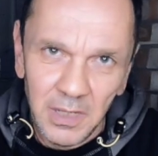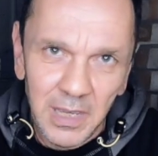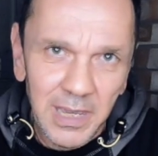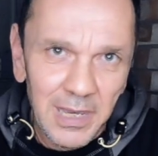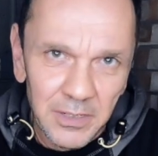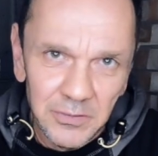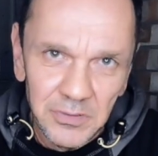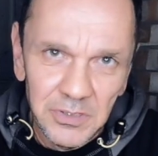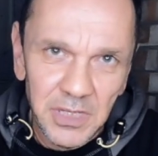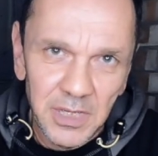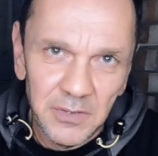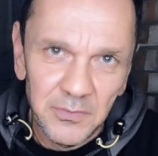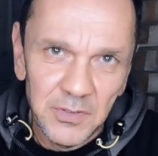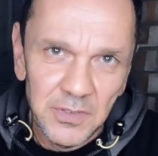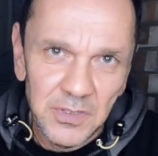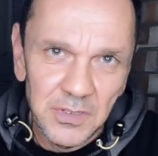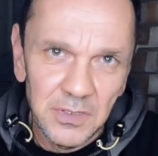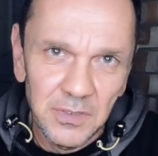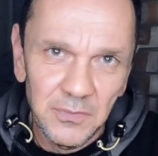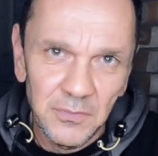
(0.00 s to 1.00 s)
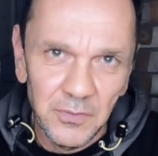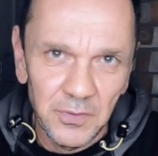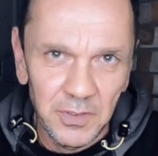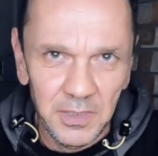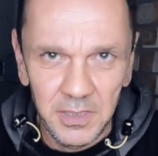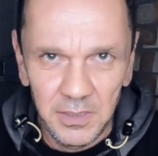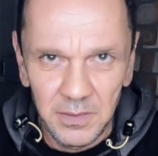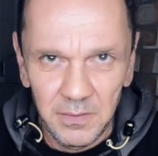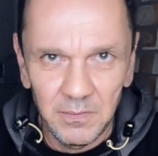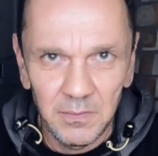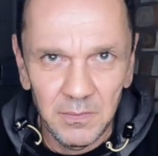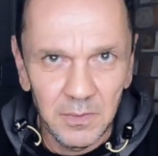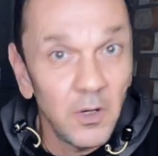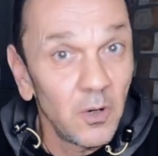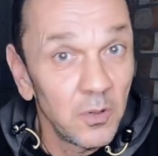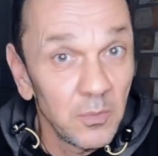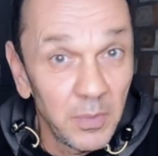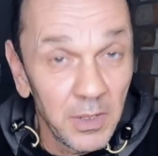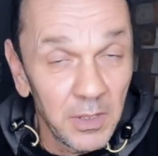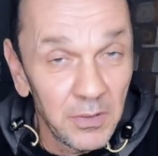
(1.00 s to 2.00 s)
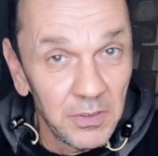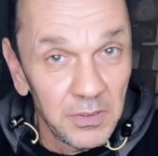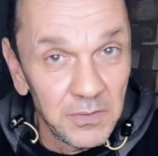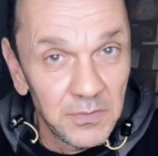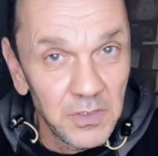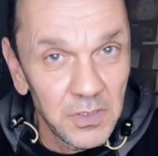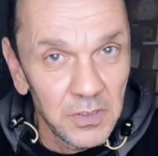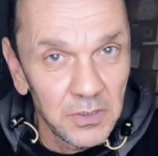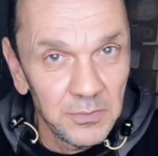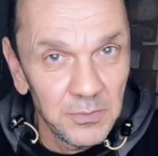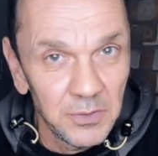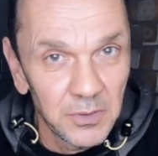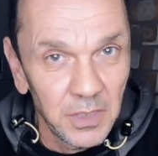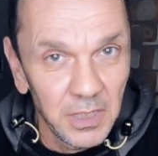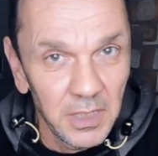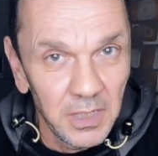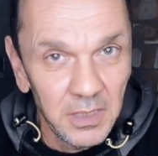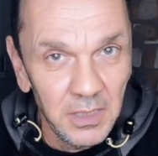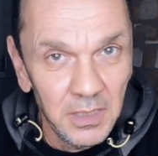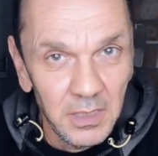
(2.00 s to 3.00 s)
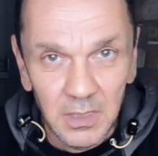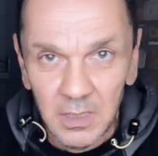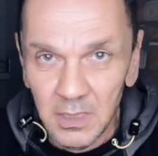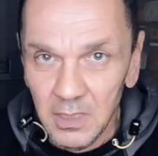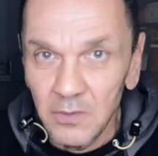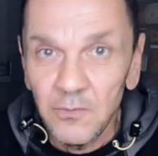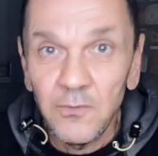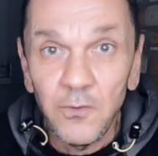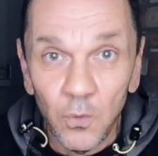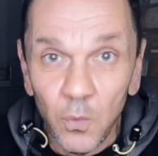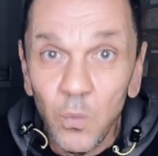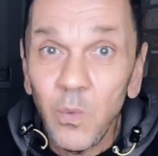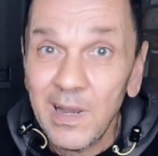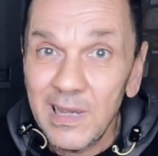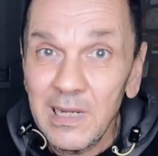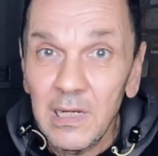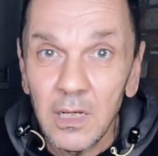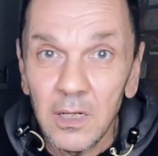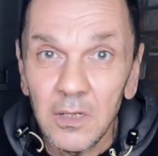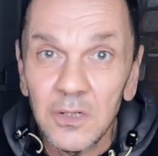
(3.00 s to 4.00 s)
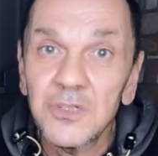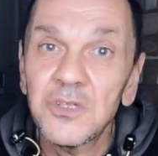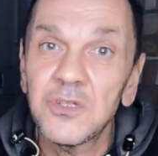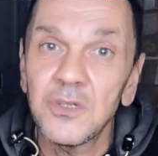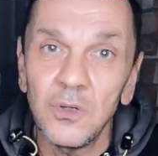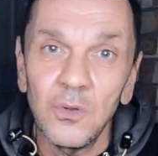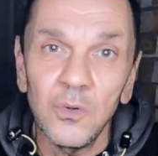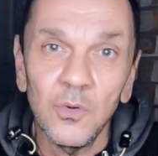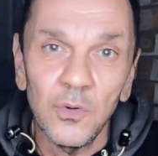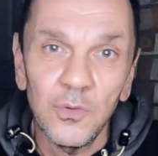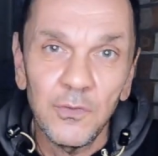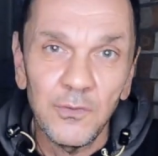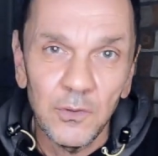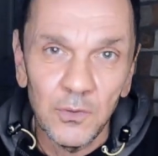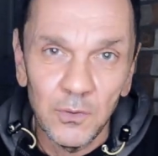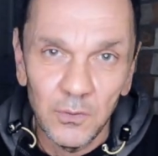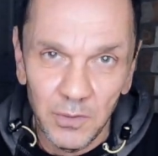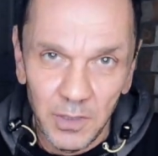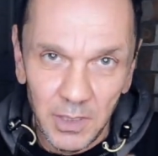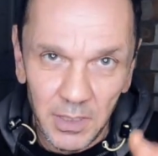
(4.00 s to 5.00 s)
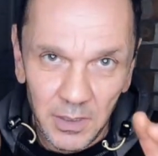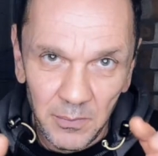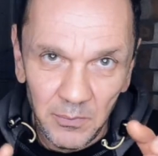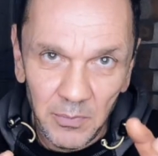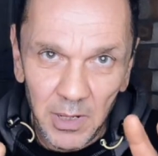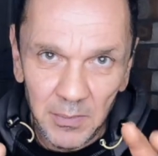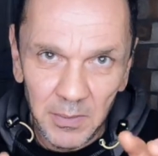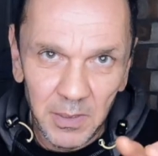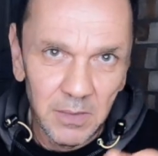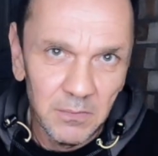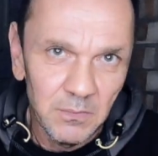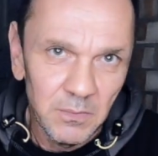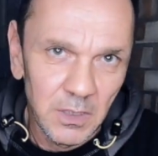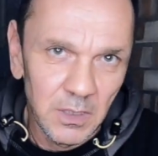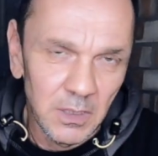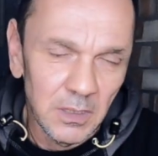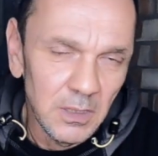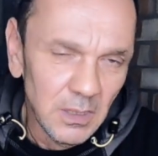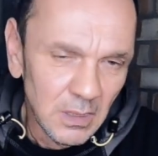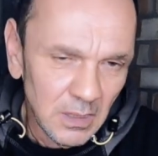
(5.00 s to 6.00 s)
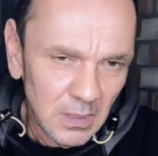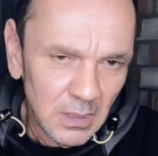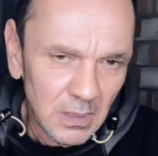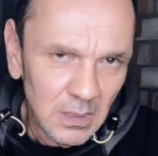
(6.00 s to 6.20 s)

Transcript: a calorie deficit for any long period of time, okay, for weight loss or for prepping, okay?